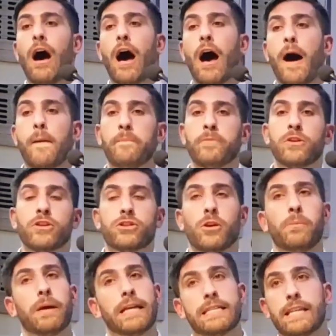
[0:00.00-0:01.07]
Um,
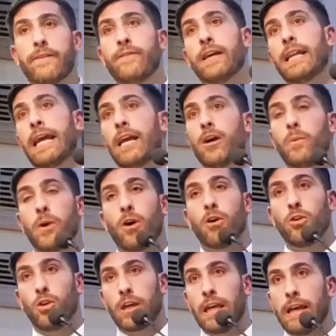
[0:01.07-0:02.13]
so, but it's definitely an angle
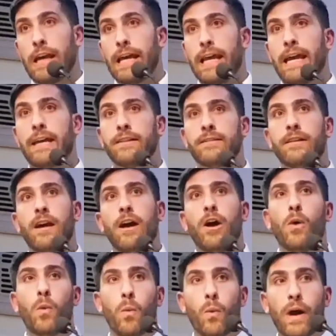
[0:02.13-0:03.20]
we're all looking at.
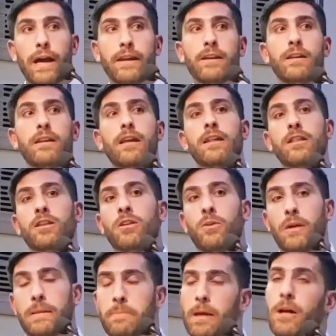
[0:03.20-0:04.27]
And when
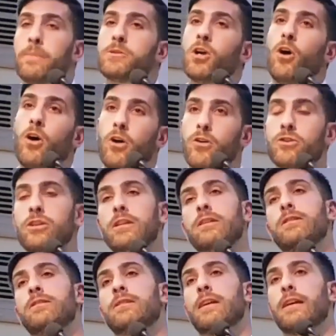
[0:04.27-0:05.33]
you know it becomes harder
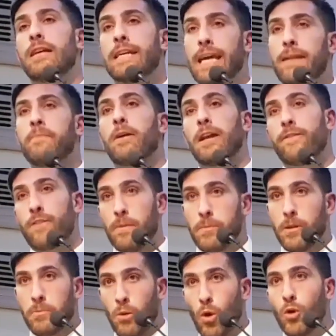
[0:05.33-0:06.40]
to, to get money
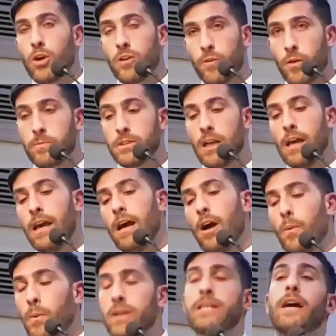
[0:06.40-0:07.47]
from the brokerage firms,
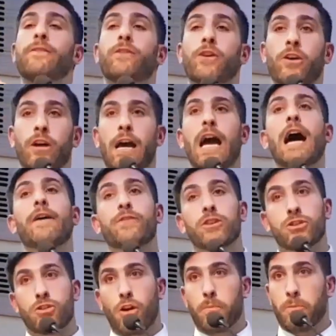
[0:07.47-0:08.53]
we definitely are going to
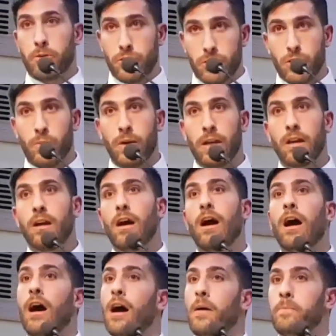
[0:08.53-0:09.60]
have to start
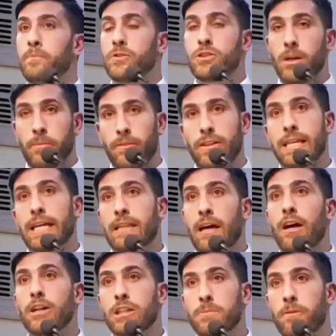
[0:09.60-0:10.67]
pursuing um, some of the
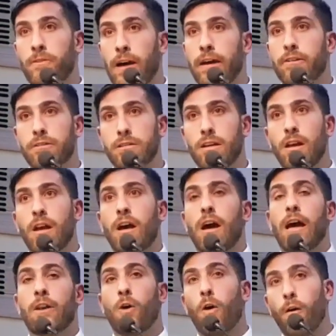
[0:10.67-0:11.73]
technology providers.
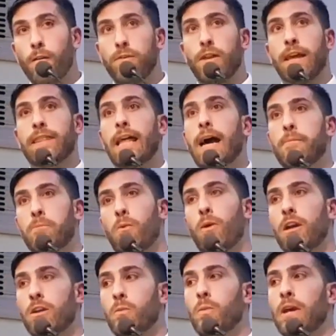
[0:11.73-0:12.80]
And hopefully, at that
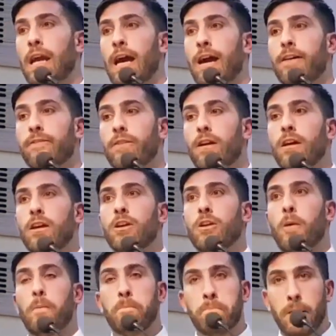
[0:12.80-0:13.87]
point, we have
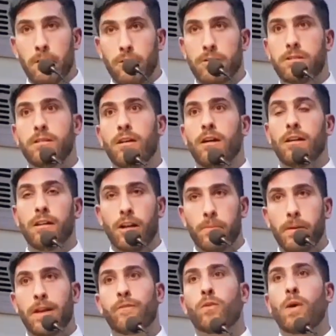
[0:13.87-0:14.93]
you know built a
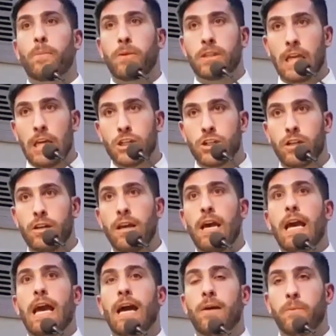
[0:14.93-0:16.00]
little bit of a
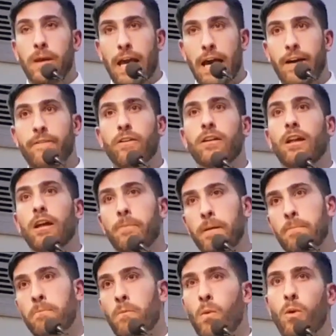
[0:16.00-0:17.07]
reputation, and we have a
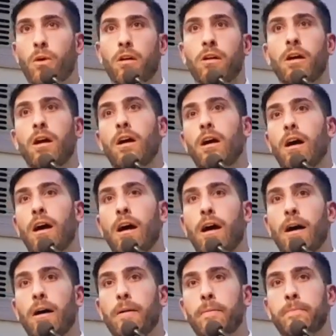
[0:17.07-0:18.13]
little bit more
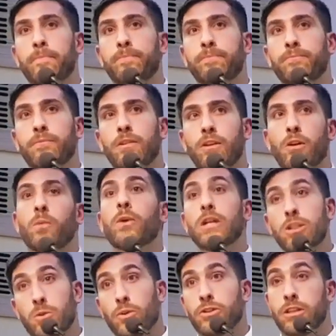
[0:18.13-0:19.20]
um,
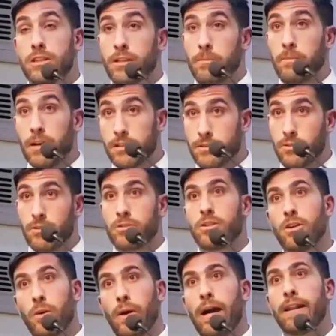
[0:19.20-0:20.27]
resources to
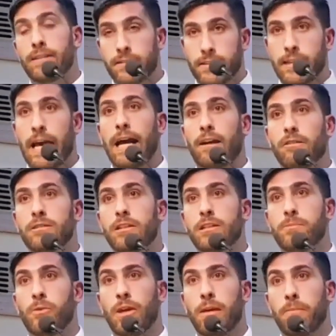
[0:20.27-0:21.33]
muster to go ahead and to tackle
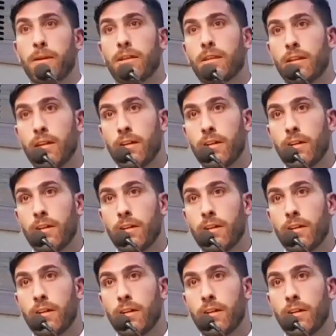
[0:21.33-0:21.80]
such a thing.